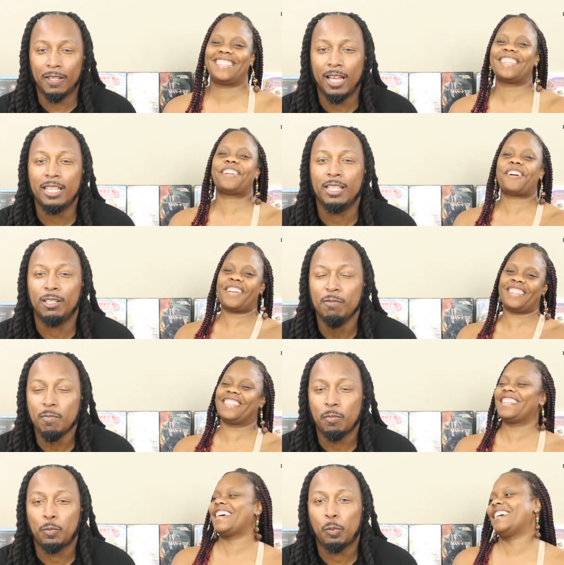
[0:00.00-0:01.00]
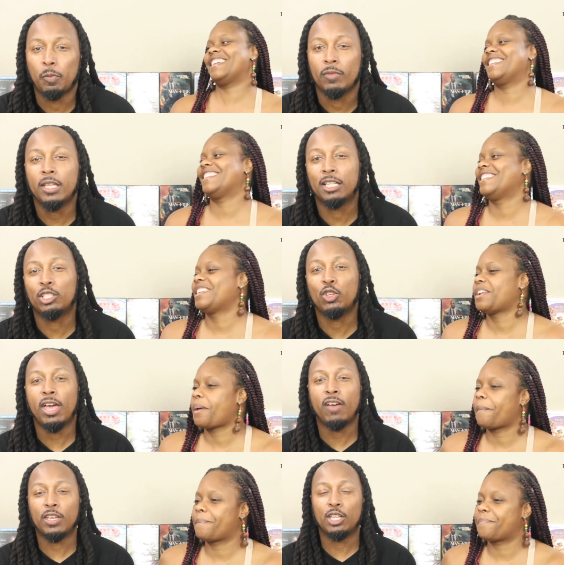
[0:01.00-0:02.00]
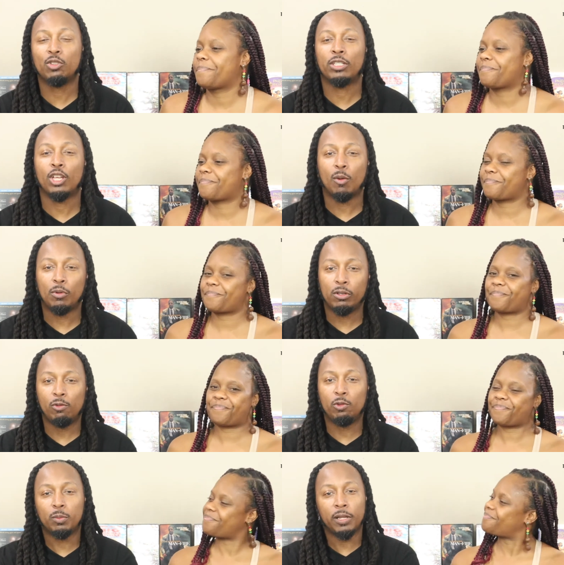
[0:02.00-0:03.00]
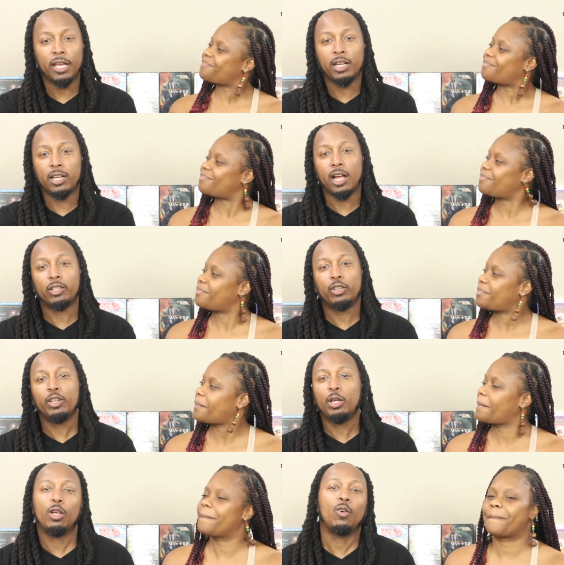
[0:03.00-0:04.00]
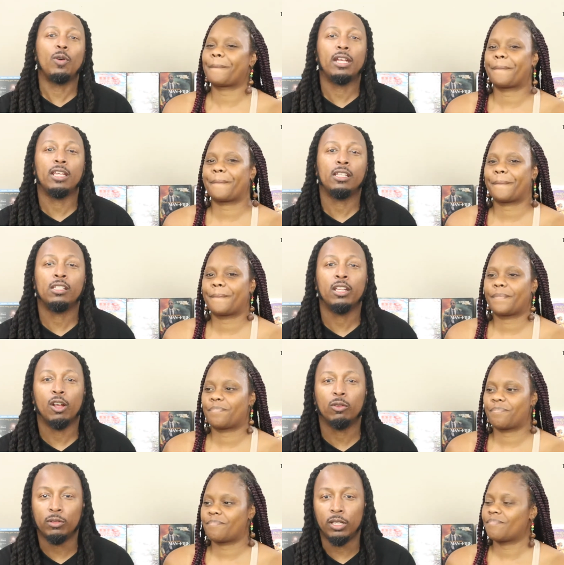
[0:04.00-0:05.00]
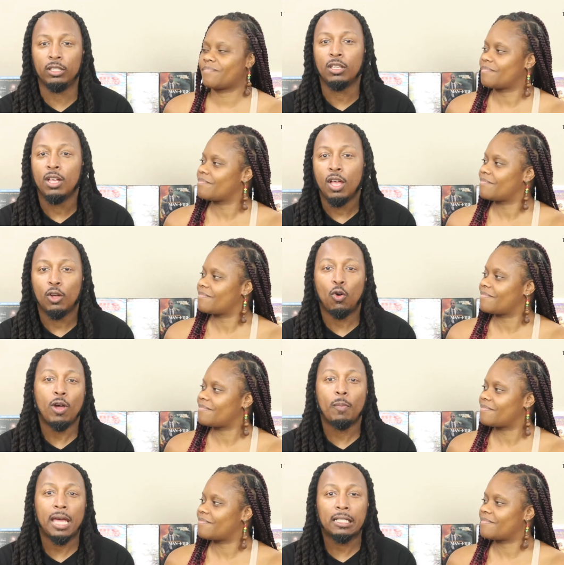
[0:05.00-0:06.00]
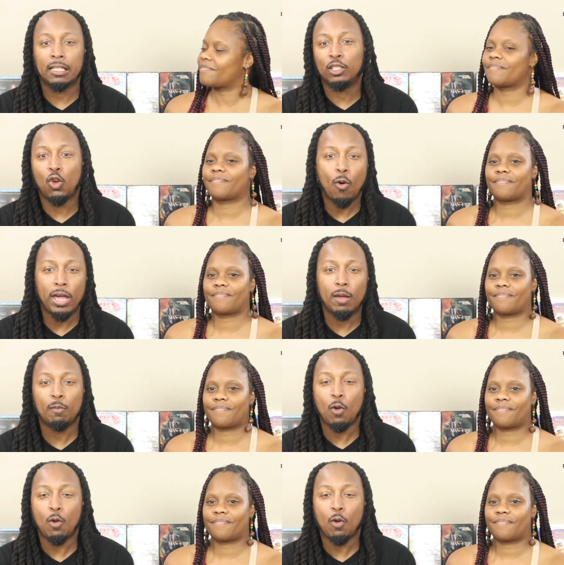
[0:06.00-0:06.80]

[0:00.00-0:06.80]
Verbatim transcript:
Speaker 1: that are in the land. Yeah, so you have Idris Elba, who was playing a doctor, you know, and he, you know, he's going back, he's going,